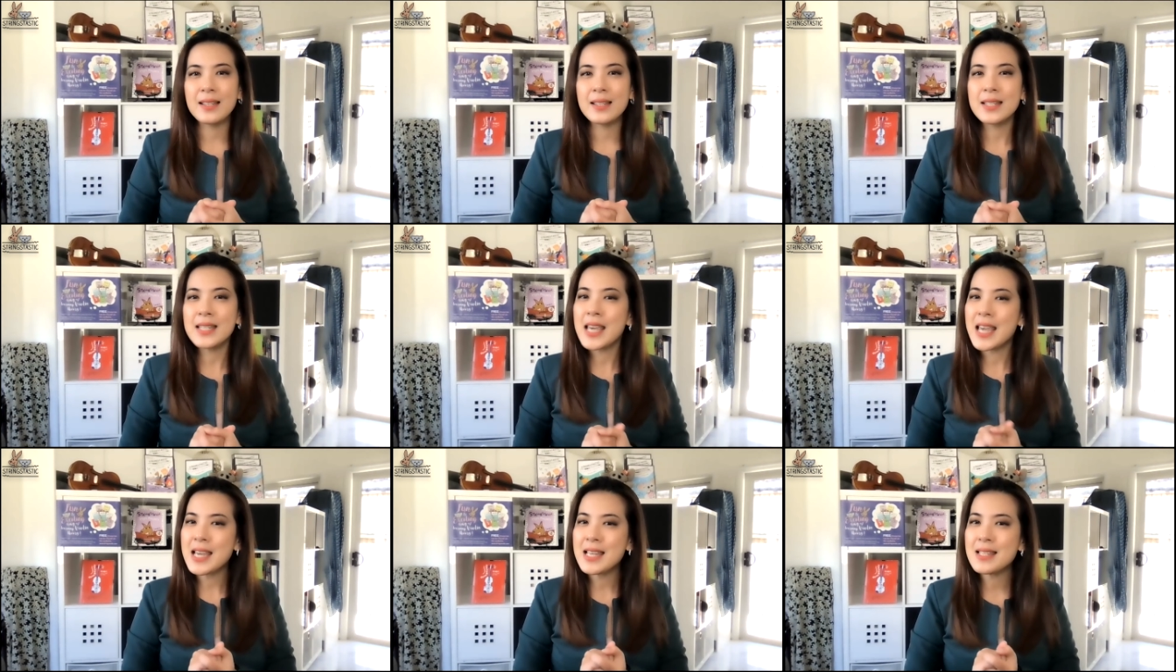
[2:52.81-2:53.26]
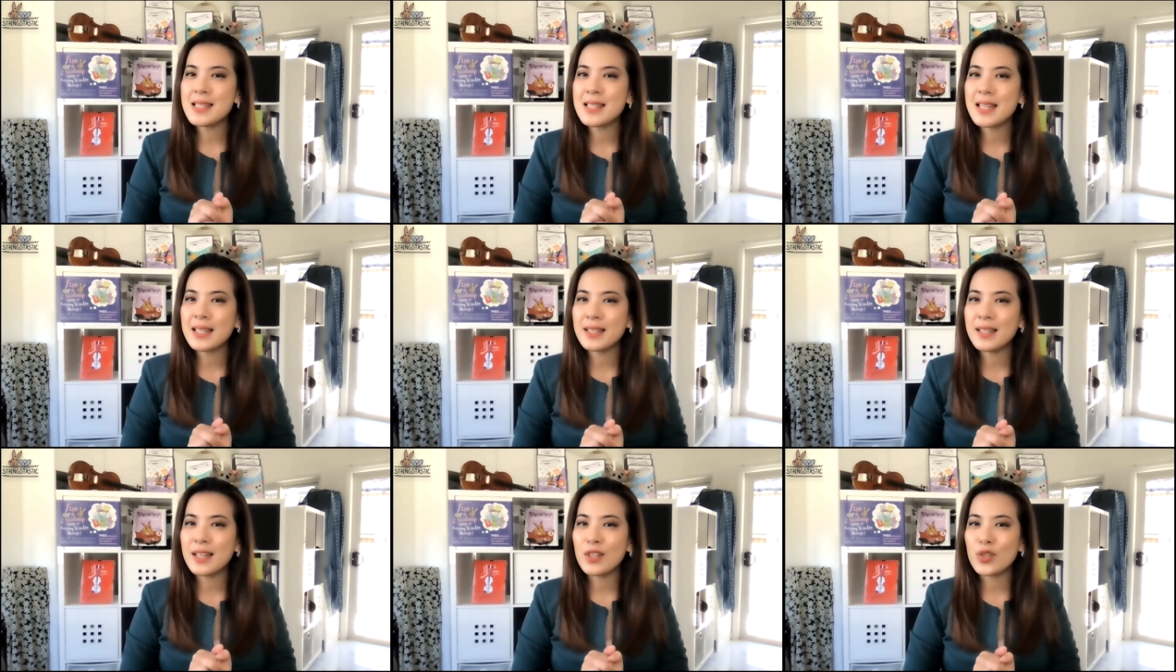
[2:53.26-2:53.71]
key
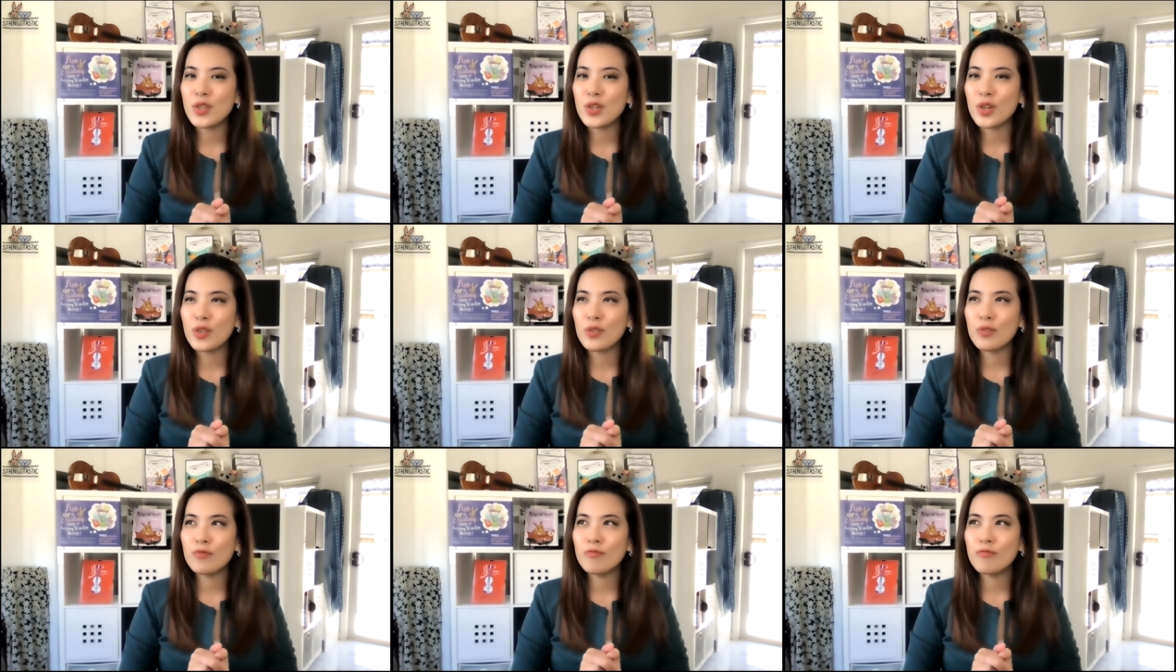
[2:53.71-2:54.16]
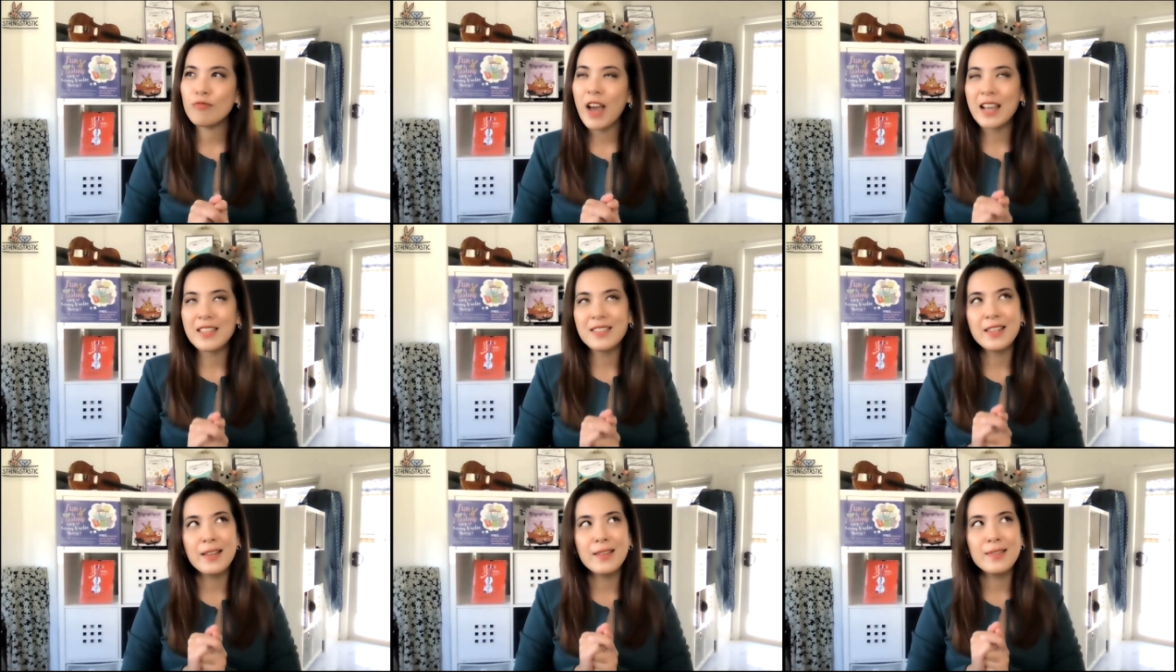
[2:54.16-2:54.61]
signature.
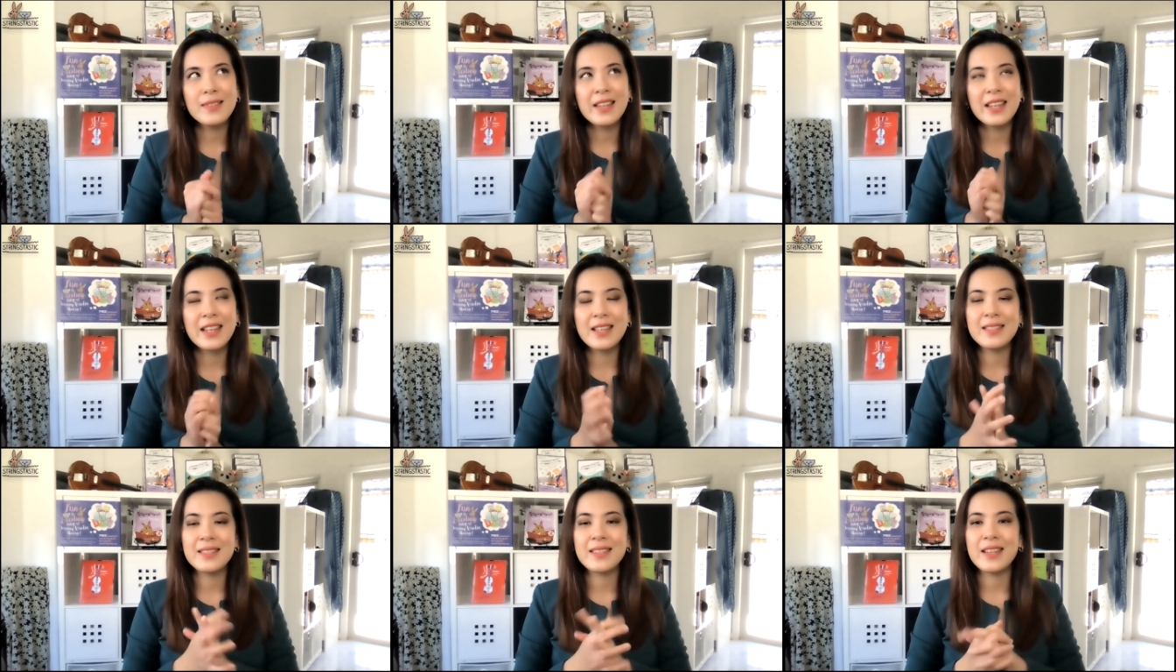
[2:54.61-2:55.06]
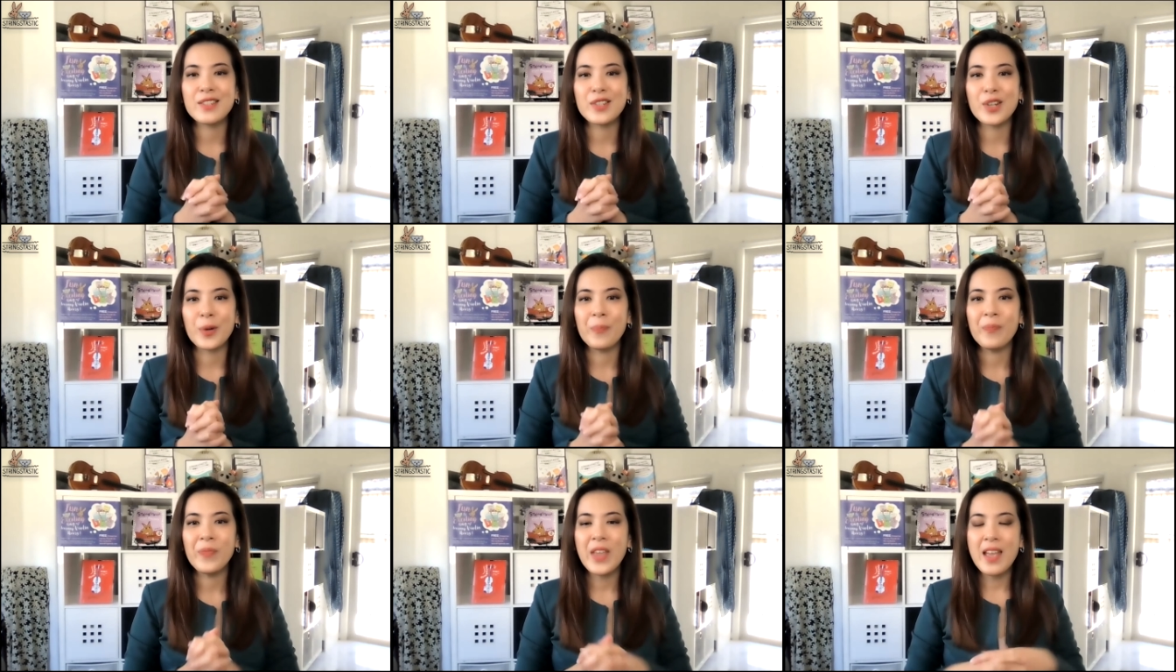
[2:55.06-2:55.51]
Accidents and key
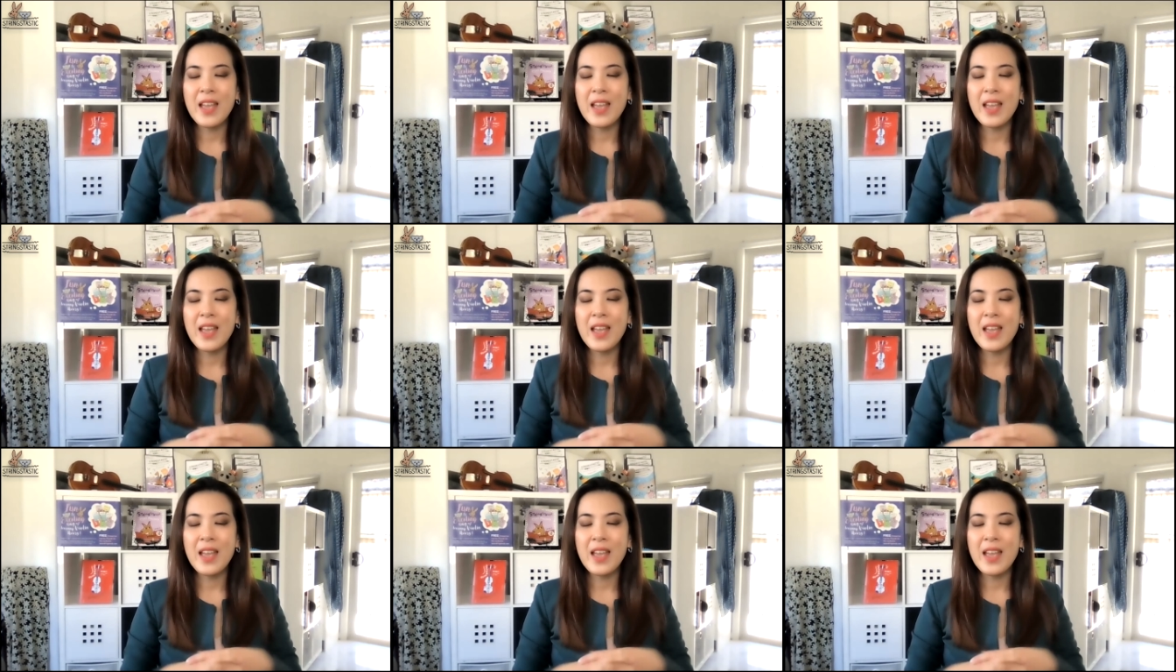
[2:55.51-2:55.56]
signature.